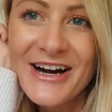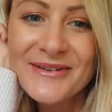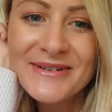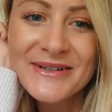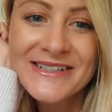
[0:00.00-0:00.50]

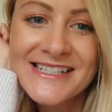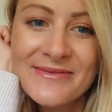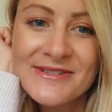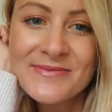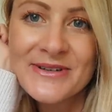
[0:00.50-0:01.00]
I'm going to
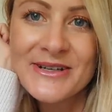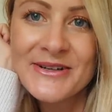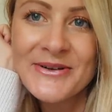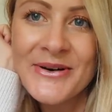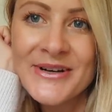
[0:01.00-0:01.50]
attempt to put
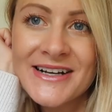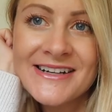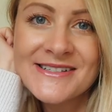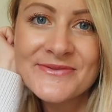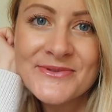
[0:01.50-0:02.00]
you on a
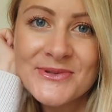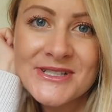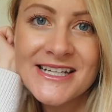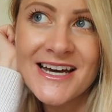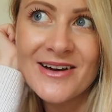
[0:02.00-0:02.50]
glass of
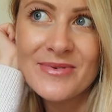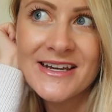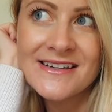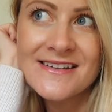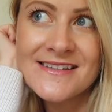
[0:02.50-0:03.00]
water
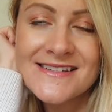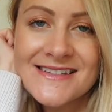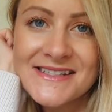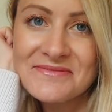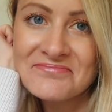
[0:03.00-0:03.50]

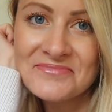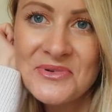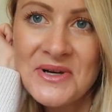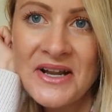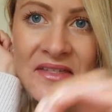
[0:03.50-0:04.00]
because
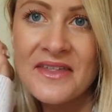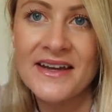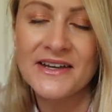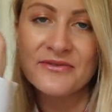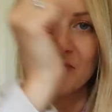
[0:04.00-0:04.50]
we're
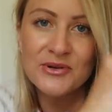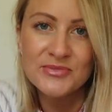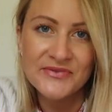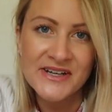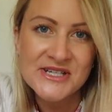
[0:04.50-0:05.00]
nothing if not
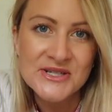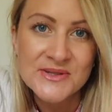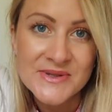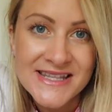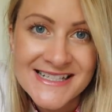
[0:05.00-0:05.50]

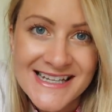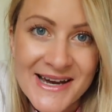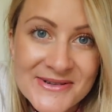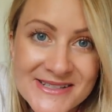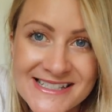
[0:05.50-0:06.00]
professional in this
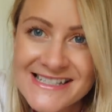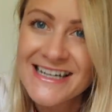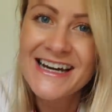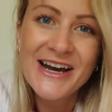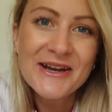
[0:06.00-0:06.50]
house.
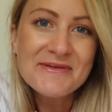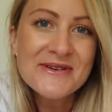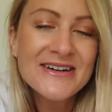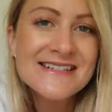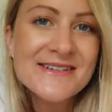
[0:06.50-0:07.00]
Hope
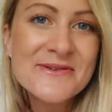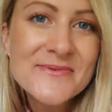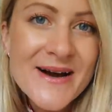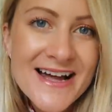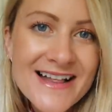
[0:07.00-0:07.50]
you guys are
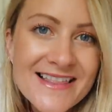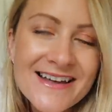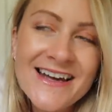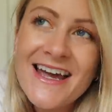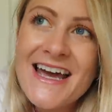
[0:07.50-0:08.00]

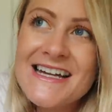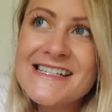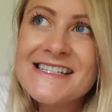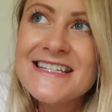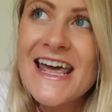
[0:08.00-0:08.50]
well.
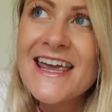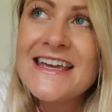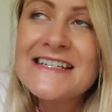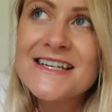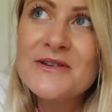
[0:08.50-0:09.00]

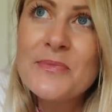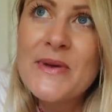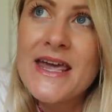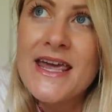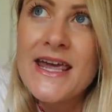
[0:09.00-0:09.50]
Today is going to
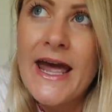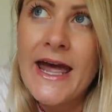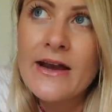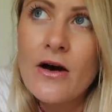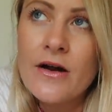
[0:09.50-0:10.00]
be
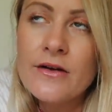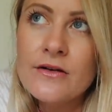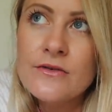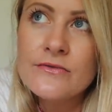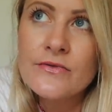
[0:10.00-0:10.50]
a kind
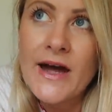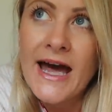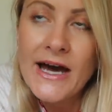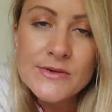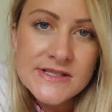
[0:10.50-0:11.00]
of
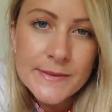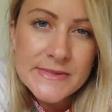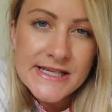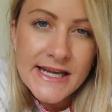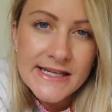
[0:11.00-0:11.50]
house
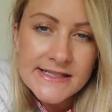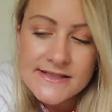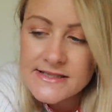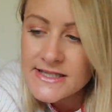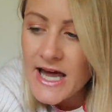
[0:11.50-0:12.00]

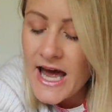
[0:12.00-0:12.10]
update